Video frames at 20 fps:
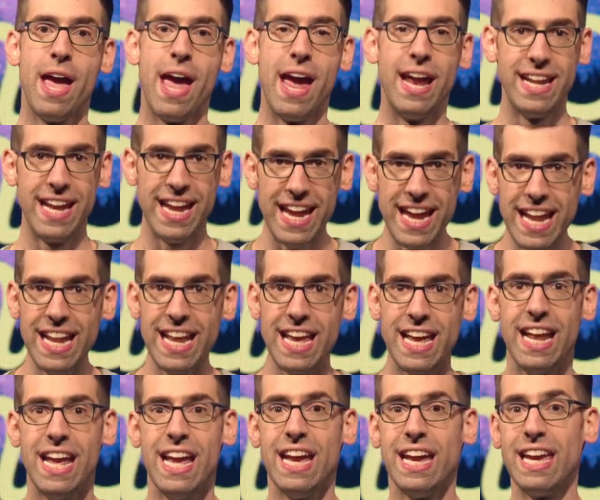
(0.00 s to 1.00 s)
And in
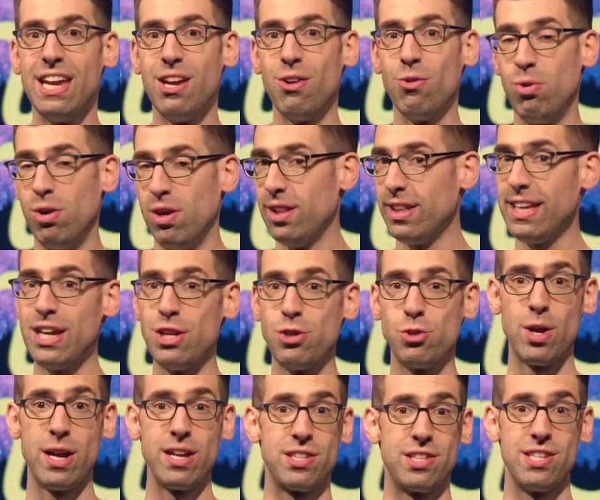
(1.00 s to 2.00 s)
it, he really
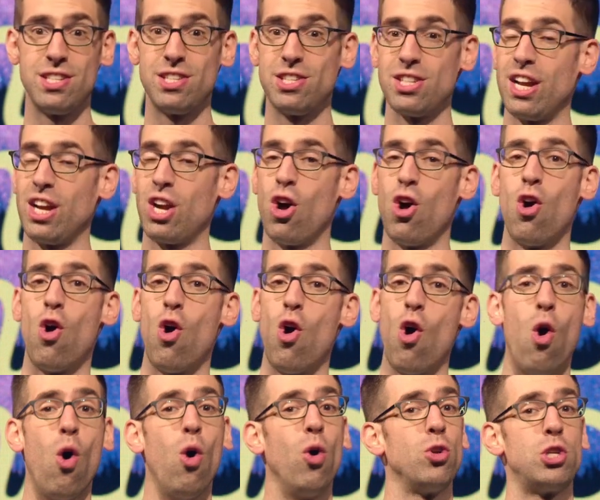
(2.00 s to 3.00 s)
addresses like a
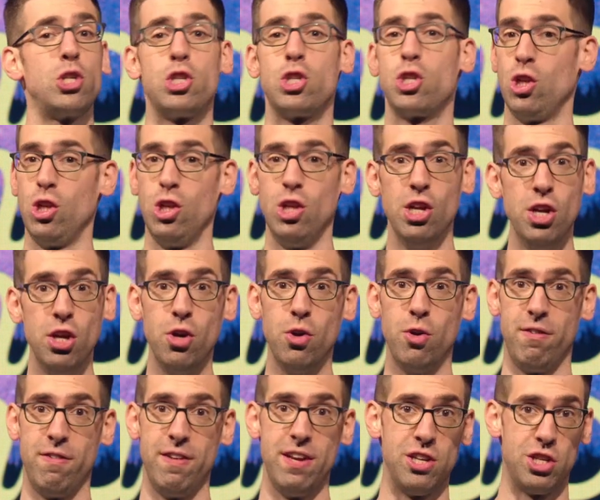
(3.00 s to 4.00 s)
whole
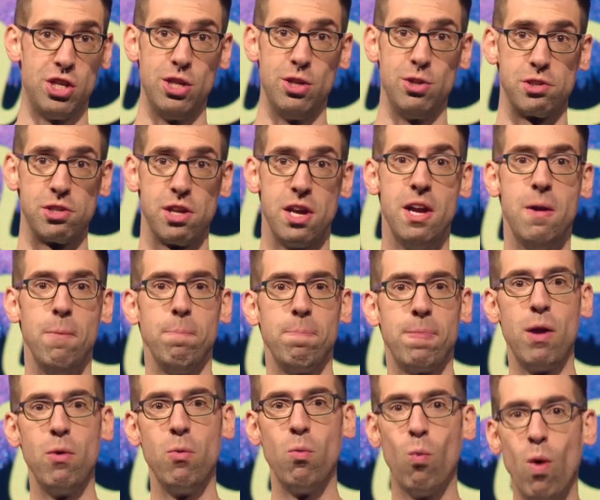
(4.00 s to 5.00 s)
slew of issues.
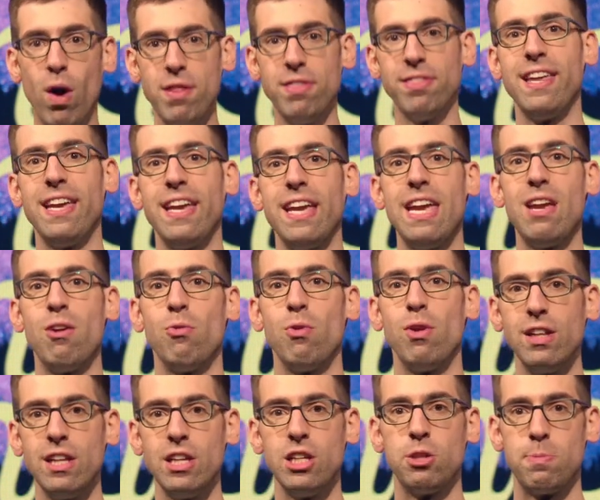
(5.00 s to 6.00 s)
And one thing he
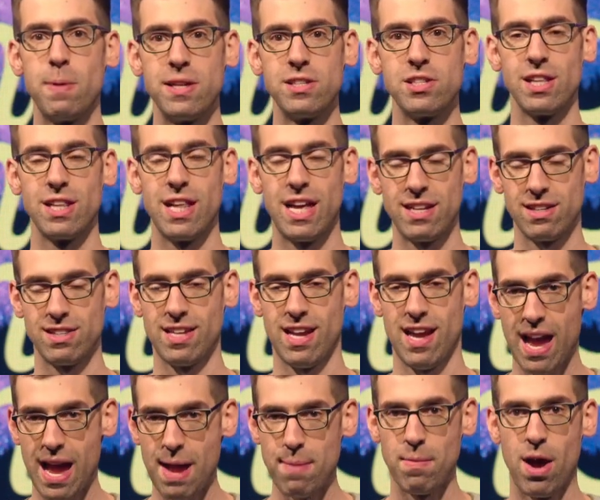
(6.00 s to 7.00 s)
really spends a lot of
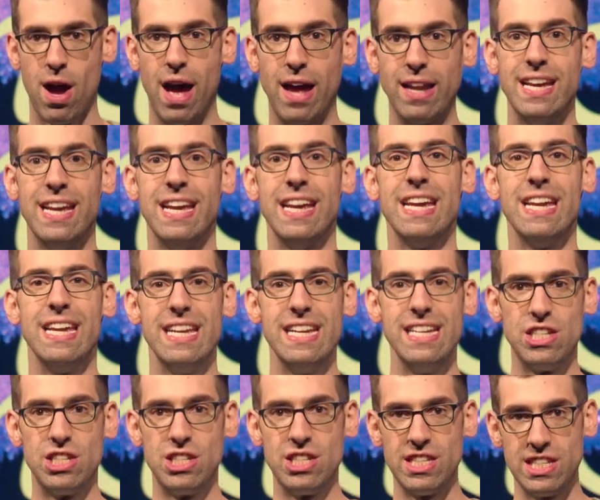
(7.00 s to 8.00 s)
time on
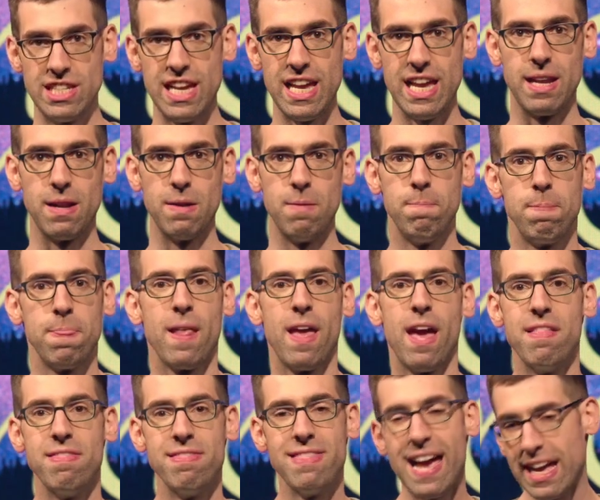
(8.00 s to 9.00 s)
is sin.
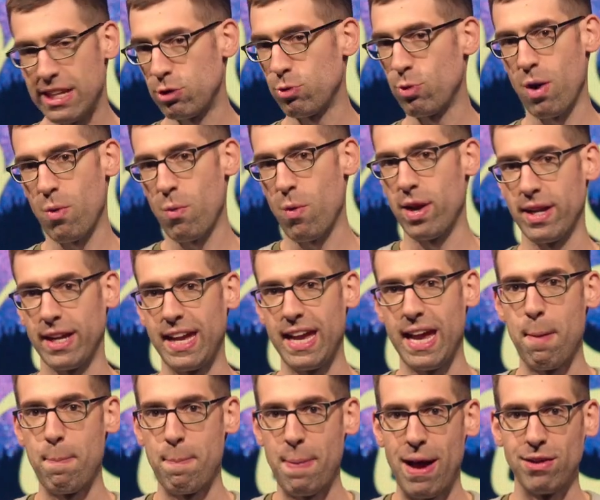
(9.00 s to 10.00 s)
And that's where I want to
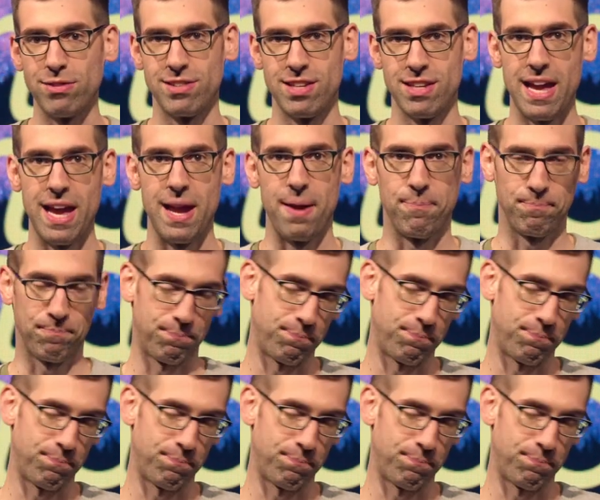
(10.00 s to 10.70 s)
camp out today.